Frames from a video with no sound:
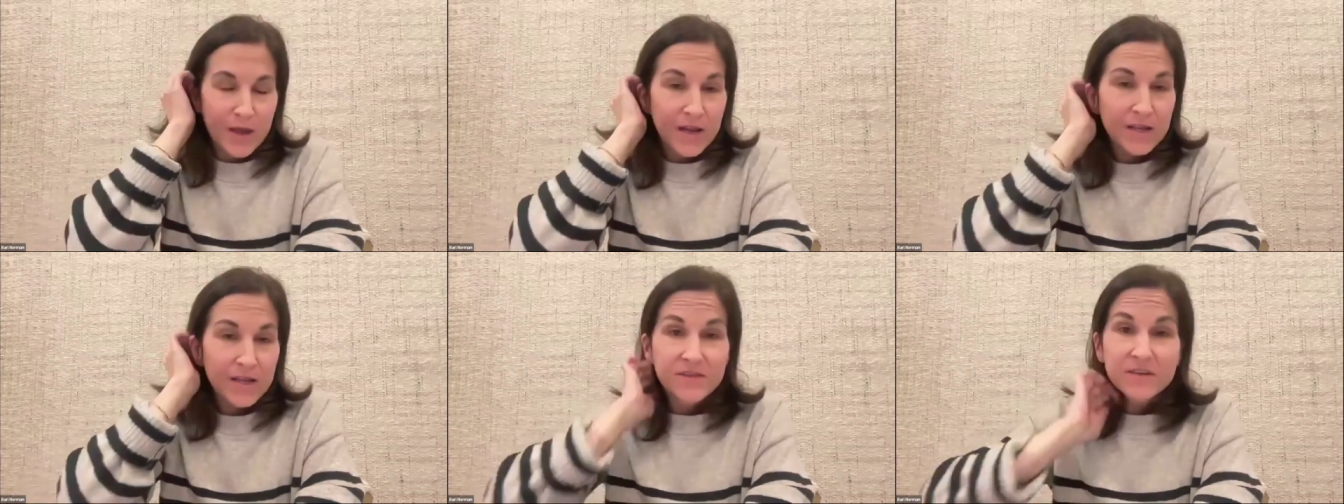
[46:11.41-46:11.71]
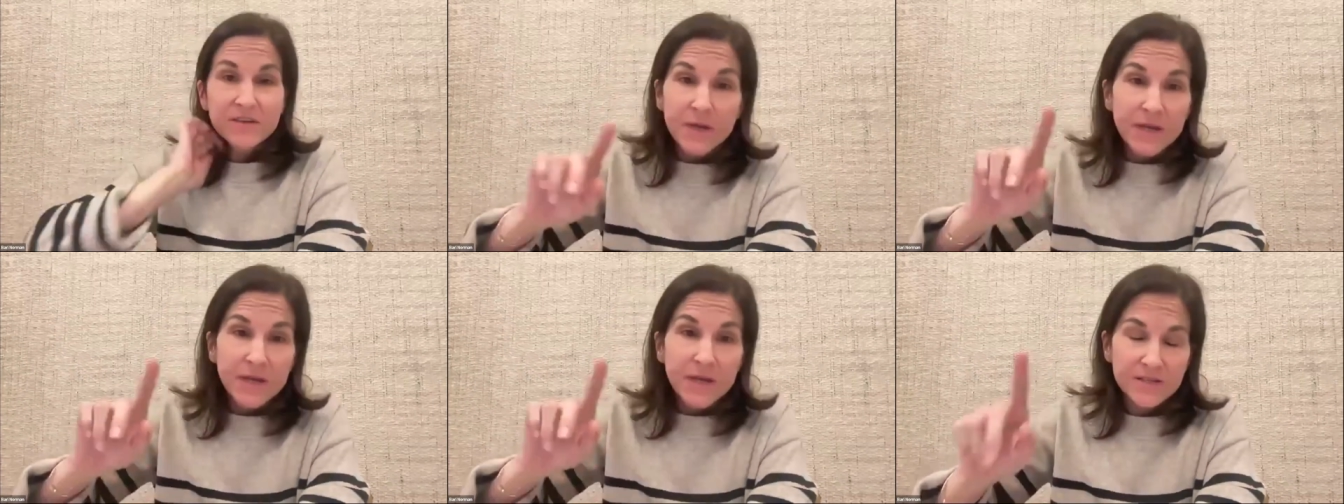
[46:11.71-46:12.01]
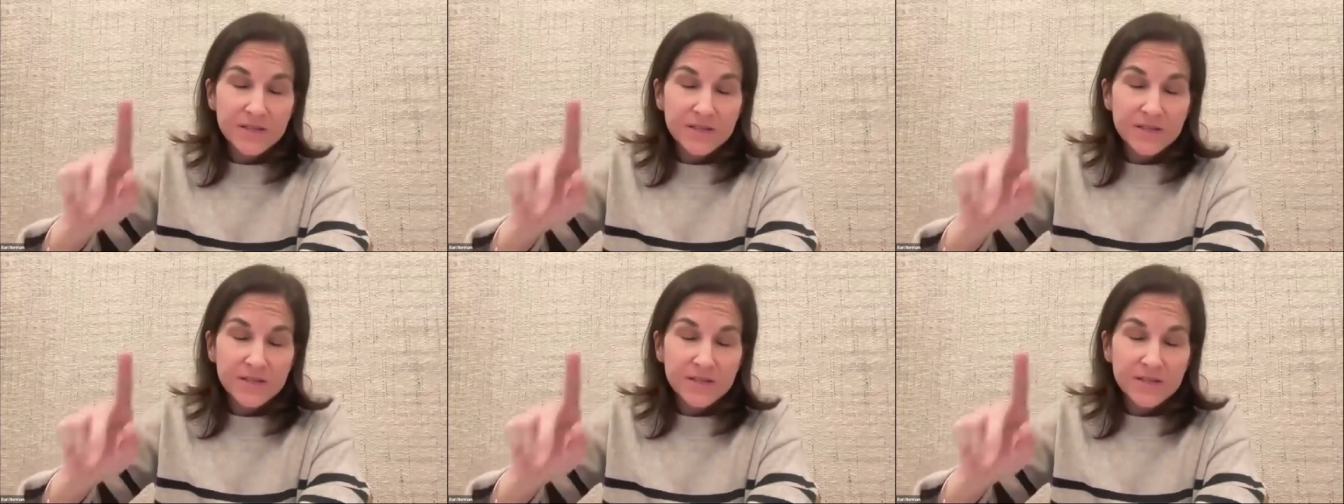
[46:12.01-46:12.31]
It doesn't mean
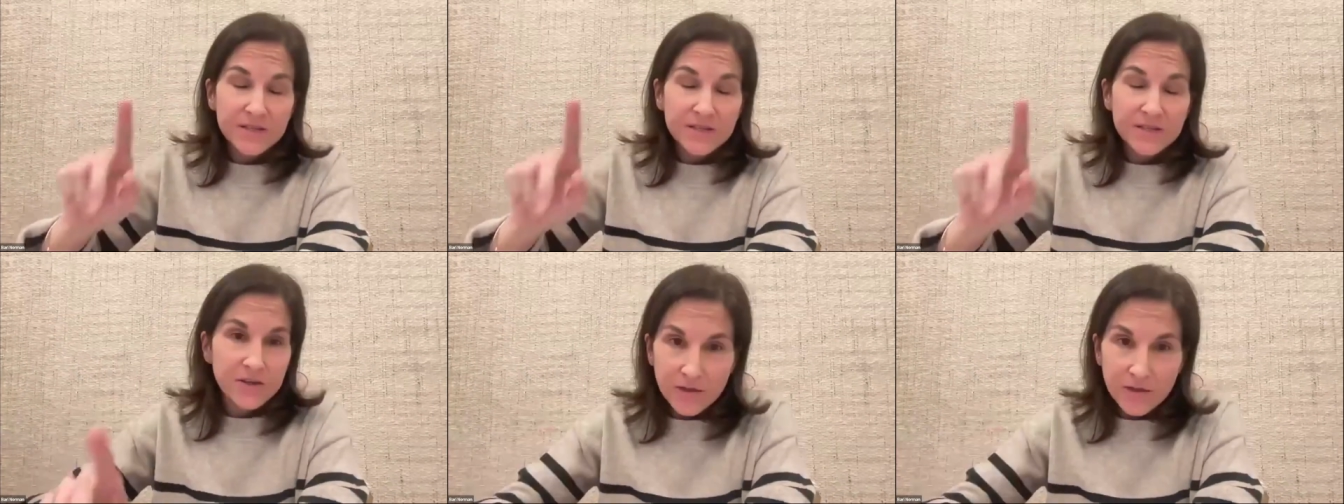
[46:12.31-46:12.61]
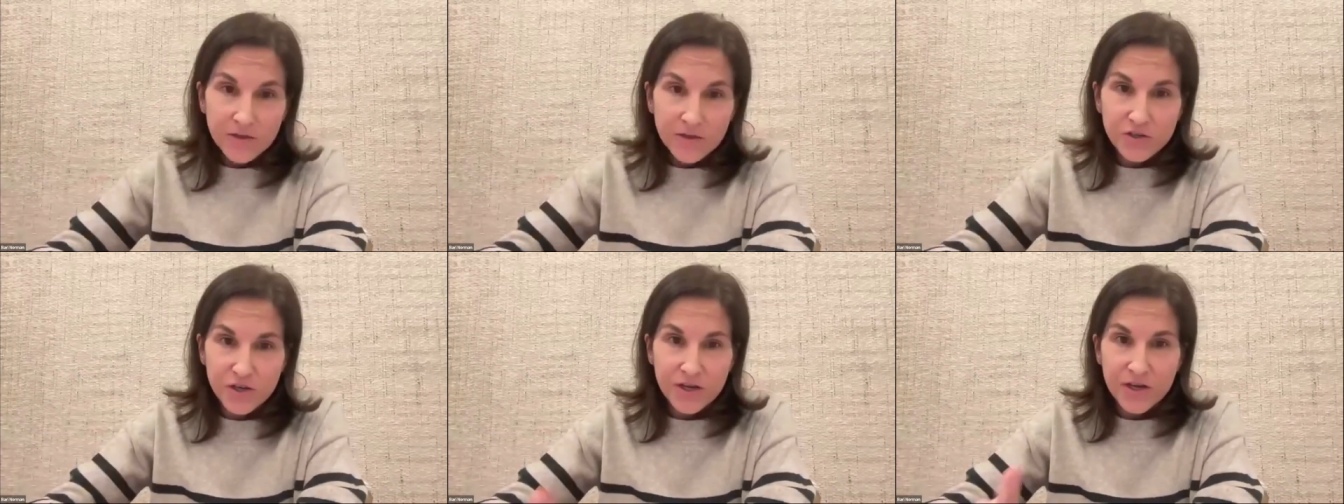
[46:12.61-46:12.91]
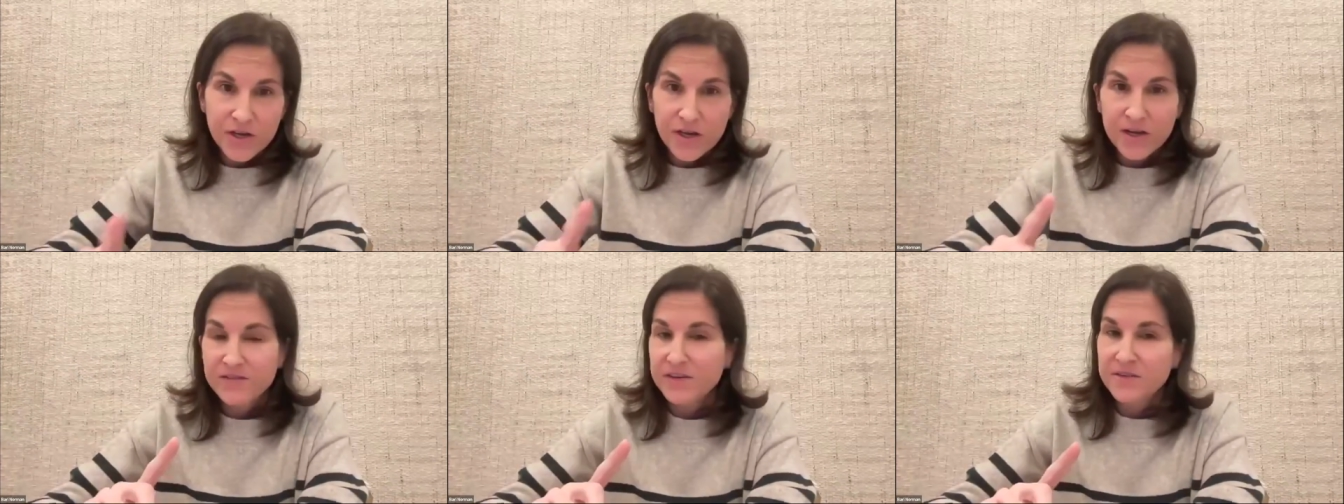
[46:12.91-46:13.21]
it's not challenging,
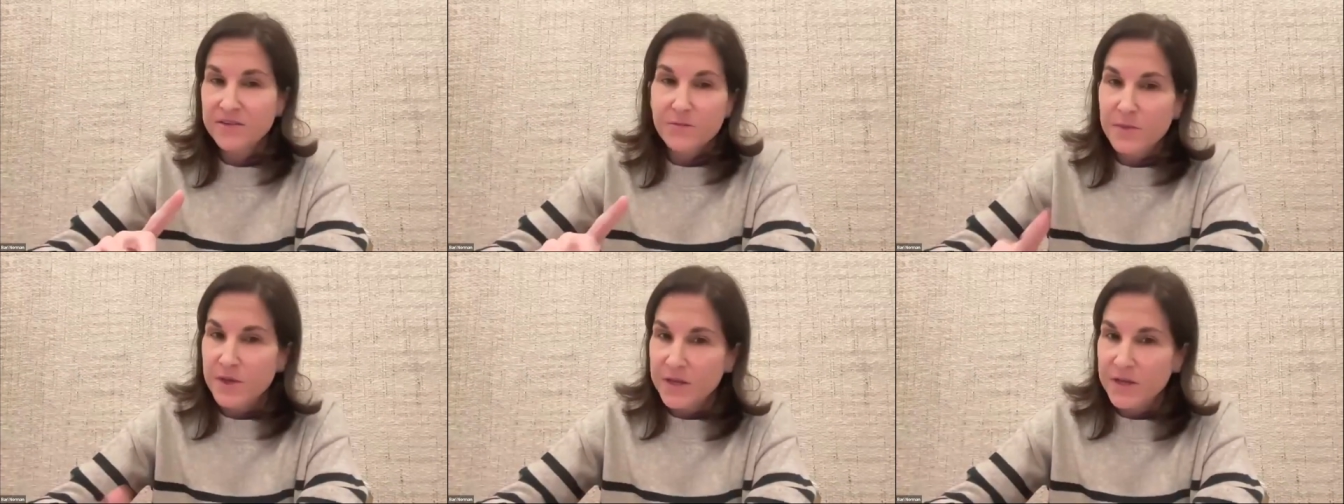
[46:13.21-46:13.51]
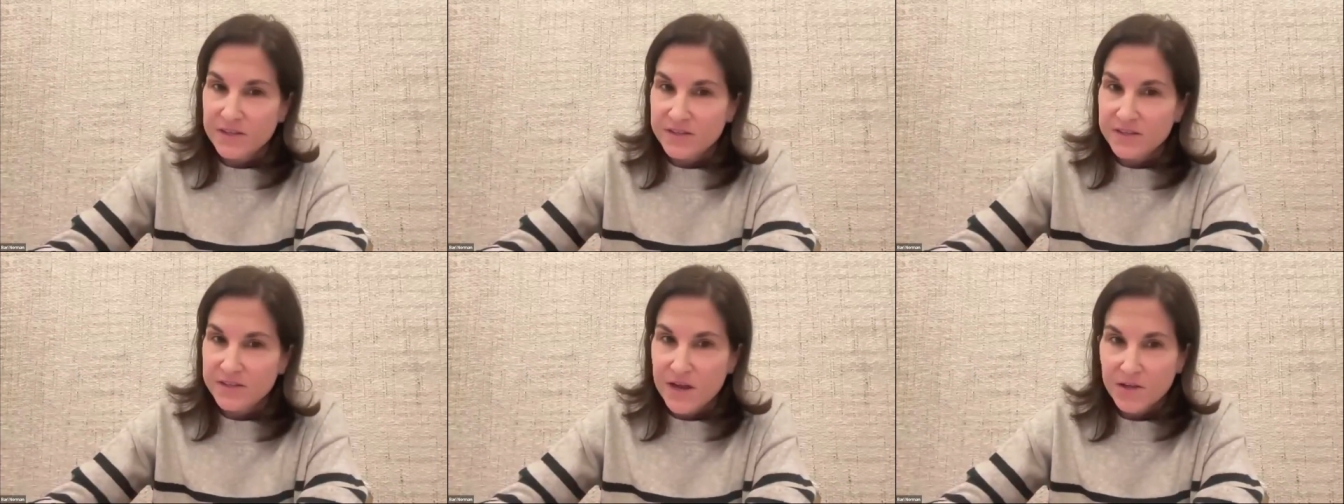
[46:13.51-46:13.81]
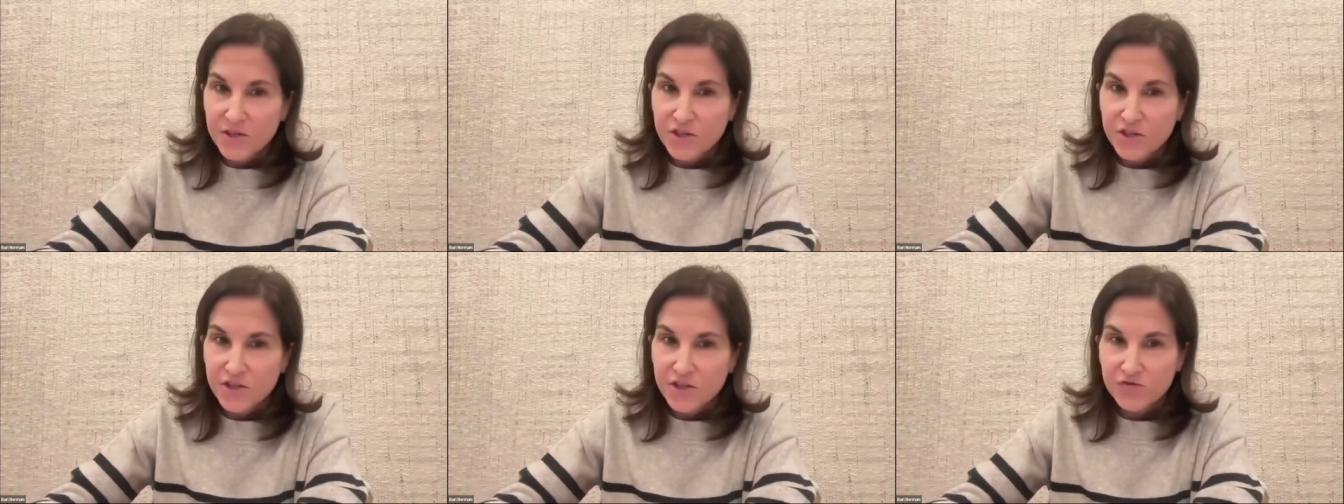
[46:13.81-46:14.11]
and it doesn't mean it's
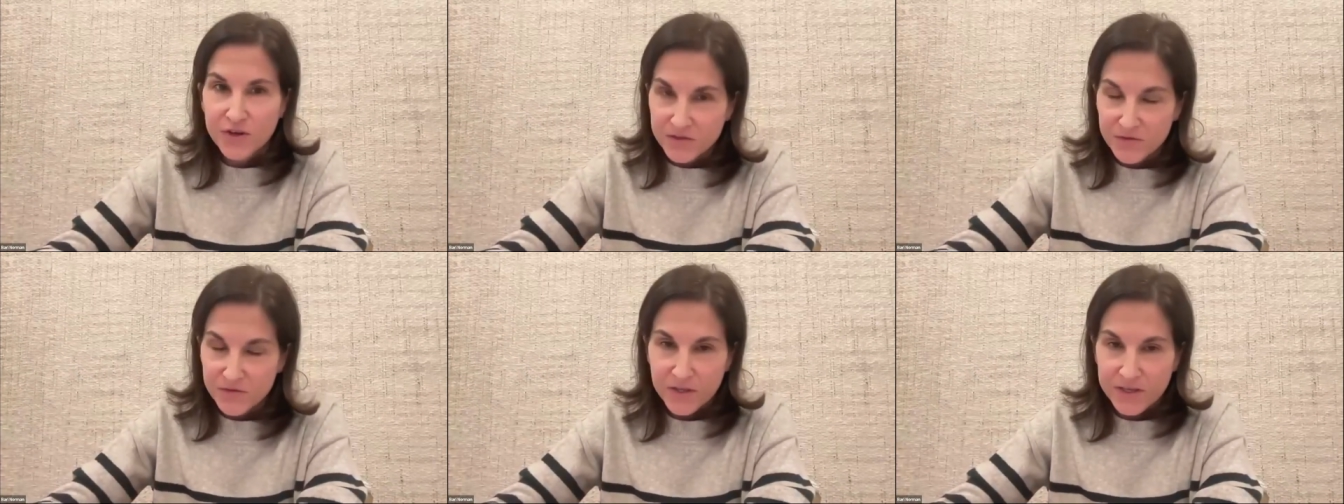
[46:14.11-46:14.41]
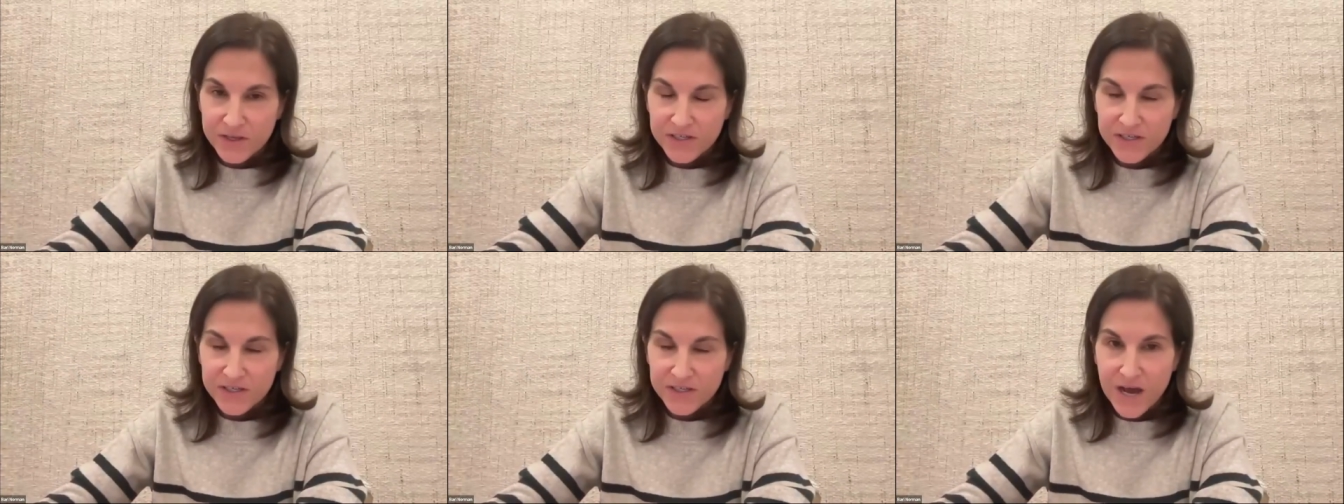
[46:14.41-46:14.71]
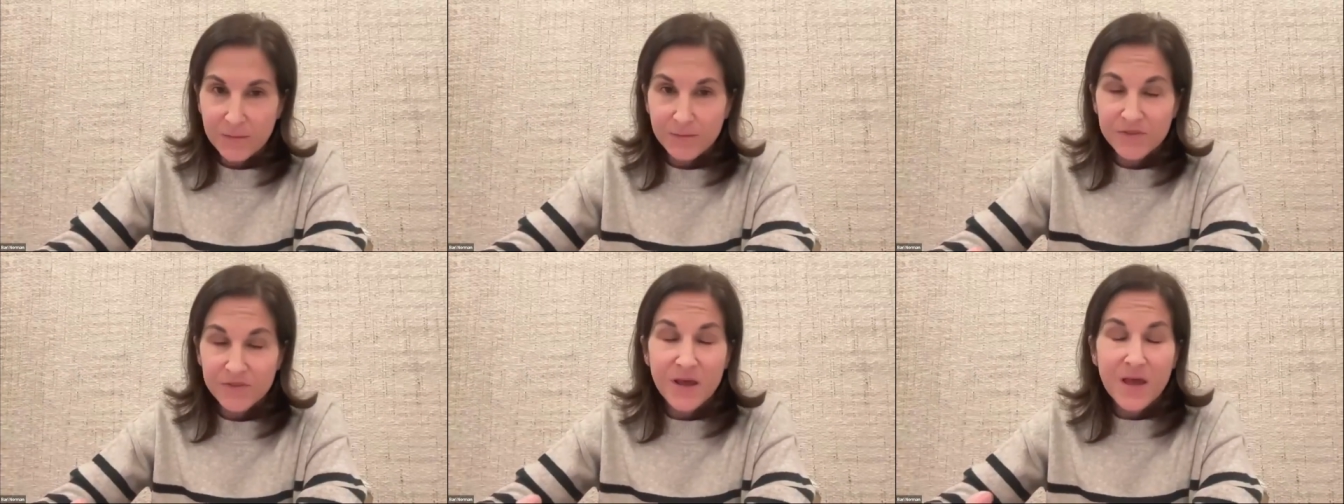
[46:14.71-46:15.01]
not stressful at
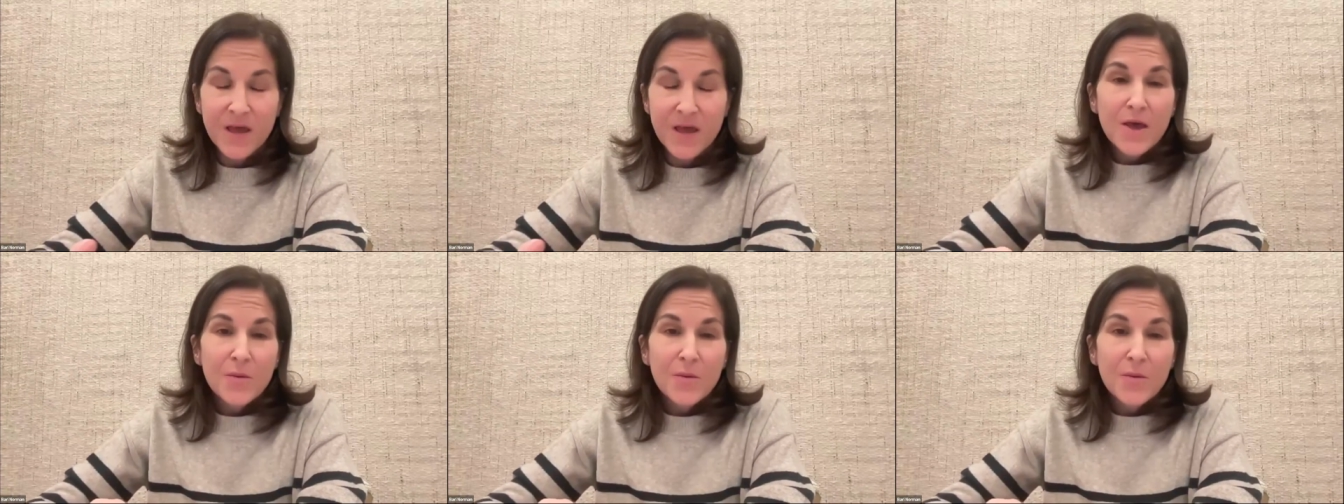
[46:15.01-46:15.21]
times,